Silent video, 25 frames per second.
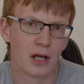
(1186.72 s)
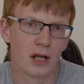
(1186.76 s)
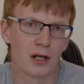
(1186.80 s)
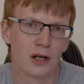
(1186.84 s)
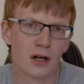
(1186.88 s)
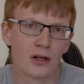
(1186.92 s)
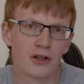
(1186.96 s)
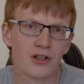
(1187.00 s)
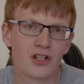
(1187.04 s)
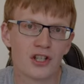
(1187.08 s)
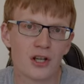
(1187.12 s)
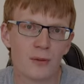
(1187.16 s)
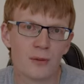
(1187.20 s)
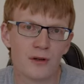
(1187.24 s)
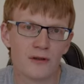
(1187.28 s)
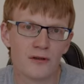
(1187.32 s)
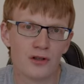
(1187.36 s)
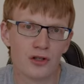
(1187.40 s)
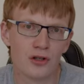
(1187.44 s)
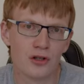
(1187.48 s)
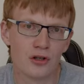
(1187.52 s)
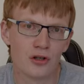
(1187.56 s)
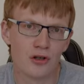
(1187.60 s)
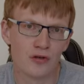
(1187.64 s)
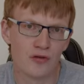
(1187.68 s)
Now some of
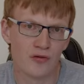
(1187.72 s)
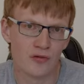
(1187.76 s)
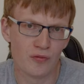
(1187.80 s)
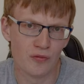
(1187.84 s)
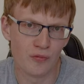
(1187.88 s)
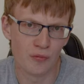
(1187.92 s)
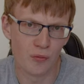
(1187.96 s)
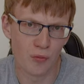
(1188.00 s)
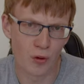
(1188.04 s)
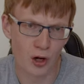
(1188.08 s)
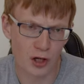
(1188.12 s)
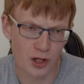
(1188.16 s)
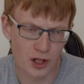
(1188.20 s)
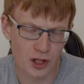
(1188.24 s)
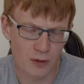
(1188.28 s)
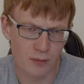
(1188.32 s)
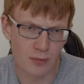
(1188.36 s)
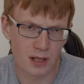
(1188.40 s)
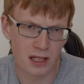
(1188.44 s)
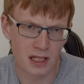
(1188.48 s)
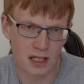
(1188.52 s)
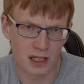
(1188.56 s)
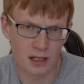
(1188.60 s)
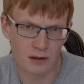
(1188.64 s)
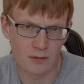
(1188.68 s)
you who watched
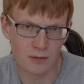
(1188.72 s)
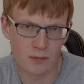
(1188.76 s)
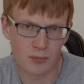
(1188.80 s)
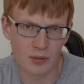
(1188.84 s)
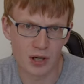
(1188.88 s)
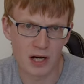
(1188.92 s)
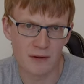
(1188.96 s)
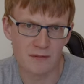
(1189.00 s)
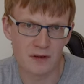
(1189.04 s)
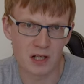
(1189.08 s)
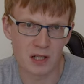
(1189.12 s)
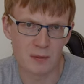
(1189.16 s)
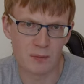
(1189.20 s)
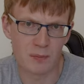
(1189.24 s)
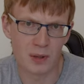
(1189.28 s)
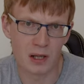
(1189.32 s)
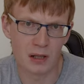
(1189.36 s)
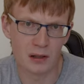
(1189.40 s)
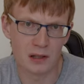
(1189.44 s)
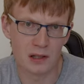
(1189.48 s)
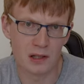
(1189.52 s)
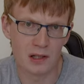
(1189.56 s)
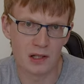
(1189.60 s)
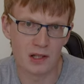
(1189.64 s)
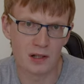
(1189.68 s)
my previous
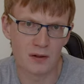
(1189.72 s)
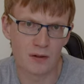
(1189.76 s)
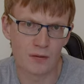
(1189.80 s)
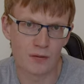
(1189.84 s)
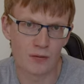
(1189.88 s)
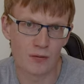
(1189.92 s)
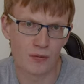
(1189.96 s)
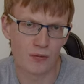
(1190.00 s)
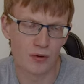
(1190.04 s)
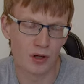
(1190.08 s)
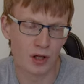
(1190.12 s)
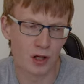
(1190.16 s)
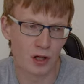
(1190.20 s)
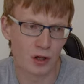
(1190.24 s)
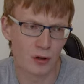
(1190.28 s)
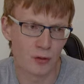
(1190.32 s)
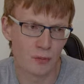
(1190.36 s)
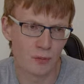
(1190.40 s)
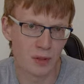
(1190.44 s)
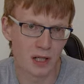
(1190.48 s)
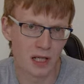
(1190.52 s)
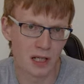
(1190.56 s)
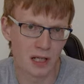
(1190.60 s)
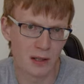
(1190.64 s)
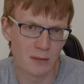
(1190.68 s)
builds will
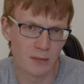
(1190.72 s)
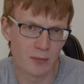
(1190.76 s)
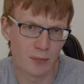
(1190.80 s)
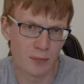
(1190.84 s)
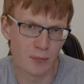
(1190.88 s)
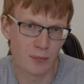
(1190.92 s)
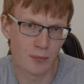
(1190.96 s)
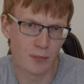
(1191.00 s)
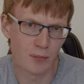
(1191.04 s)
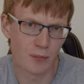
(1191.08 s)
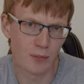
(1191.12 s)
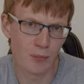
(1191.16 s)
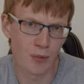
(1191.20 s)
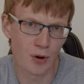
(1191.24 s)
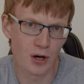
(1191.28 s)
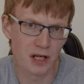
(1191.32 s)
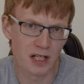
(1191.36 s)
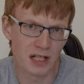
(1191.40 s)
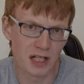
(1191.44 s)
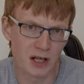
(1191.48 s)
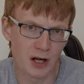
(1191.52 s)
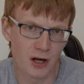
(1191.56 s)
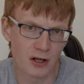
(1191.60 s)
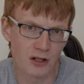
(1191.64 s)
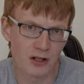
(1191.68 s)
be
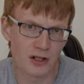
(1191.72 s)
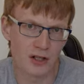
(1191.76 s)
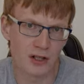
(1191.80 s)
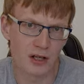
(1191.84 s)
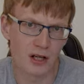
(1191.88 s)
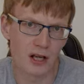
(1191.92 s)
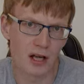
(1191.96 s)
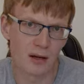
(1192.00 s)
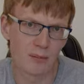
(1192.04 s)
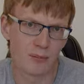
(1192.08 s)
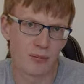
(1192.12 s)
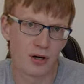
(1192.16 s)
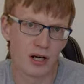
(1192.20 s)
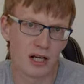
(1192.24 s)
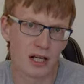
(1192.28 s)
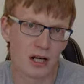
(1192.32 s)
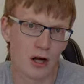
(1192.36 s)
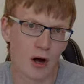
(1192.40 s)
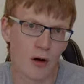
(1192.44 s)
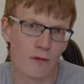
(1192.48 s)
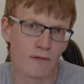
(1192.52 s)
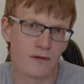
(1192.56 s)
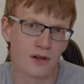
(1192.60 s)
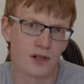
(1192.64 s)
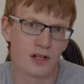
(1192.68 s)
pointing out a pretty
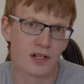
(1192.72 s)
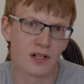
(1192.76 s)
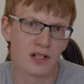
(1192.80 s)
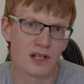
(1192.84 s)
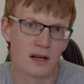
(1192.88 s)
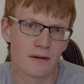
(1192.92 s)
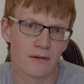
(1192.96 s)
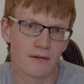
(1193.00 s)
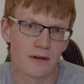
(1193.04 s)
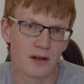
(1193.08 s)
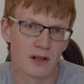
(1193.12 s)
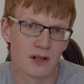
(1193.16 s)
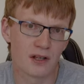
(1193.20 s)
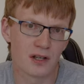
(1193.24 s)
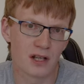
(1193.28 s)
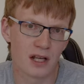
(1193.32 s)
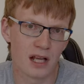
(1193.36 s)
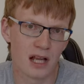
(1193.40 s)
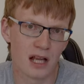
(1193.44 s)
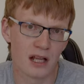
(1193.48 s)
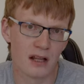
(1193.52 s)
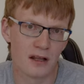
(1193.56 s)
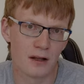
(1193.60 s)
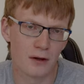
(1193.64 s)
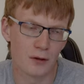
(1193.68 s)
obvious difference
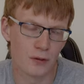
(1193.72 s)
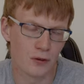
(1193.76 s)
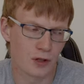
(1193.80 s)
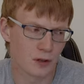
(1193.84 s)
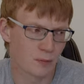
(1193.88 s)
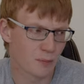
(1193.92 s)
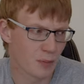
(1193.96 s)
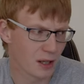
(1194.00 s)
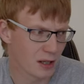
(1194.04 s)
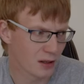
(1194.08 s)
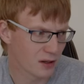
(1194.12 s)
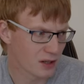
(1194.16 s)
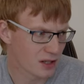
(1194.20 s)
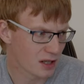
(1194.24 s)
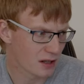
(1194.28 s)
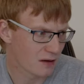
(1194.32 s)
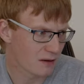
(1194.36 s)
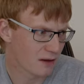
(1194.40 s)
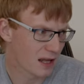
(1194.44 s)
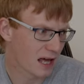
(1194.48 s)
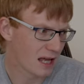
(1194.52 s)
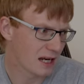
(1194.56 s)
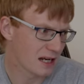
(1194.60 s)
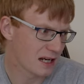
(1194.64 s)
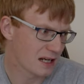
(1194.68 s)
in those builds
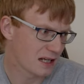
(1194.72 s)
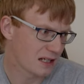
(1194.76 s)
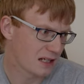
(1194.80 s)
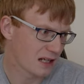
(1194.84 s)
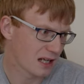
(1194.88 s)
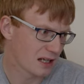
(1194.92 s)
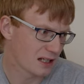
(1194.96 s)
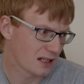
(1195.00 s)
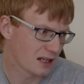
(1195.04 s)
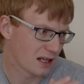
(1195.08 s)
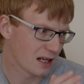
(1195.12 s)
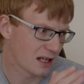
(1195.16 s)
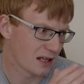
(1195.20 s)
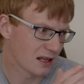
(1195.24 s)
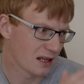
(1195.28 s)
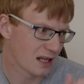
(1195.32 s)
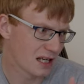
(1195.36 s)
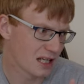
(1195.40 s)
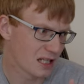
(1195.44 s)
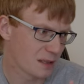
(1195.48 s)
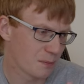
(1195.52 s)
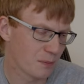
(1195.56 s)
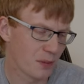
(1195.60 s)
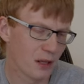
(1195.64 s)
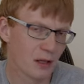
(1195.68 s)
and that is that in
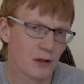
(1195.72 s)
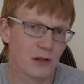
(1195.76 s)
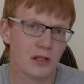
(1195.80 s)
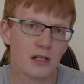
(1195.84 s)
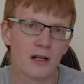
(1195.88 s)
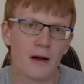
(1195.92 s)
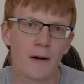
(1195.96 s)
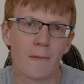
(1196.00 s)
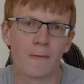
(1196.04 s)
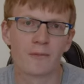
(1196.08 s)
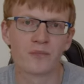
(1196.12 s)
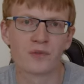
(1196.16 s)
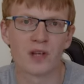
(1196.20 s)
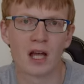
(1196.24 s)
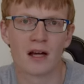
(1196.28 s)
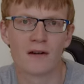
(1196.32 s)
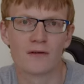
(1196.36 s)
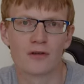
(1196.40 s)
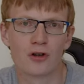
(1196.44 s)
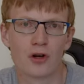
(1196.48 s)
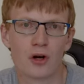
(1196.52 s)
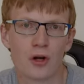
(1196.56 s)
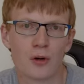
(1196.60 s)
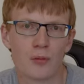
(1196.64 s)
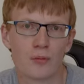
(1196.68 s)
this build
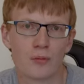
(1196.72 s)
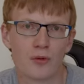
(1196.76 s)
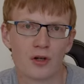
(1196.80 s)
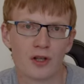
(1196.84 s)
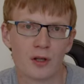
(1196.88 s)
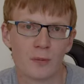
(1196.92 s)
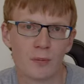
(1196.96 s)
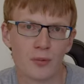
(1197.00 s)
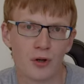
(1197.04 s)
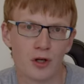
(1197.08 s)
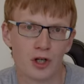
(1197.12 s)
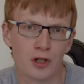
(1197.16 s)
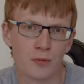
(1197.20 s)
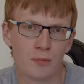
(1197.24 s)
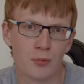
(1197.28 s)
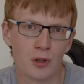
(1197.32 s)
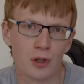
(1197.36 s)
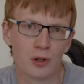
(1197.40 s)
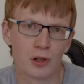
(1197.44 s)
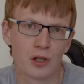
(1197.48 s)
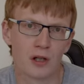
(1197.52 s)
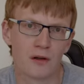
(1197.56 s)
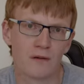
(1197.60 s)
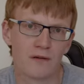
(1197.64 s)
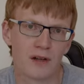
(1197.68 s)
I've gone with a
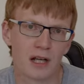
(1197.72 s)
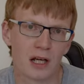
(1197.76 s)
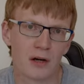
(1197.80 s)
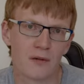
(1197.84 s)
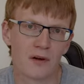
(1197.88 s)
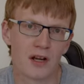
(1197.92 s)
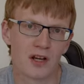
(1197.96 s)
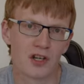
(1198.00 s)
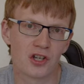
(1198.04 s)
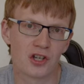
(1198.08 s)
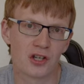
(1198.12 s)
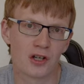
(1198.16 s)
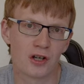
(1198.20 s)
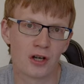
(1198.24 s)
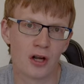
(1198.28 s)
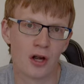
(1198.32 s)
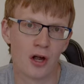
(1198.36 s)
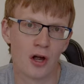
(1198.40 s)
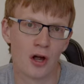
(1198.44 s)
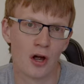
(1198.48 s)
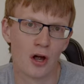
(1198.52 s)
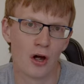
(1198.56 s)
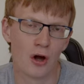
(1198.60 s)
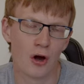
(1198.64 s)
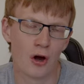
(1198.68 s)
push-pull configuration
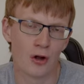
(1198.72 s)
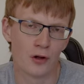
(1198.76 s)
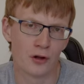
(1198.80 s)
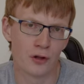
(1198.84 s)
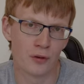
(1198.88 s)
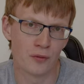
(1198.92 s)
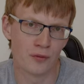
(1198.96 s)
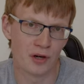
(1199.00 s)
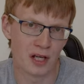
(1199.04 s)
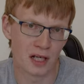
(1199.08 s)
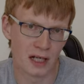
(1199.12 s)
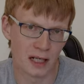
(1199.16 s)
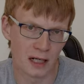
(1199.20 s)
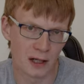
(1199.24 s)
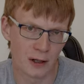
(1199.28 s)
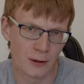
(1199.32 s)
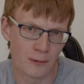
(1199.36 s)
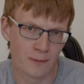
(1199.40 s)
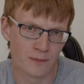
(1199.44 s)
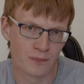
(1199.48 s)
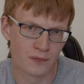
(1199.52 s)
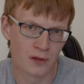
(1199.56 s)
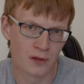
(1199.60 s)
on the radiator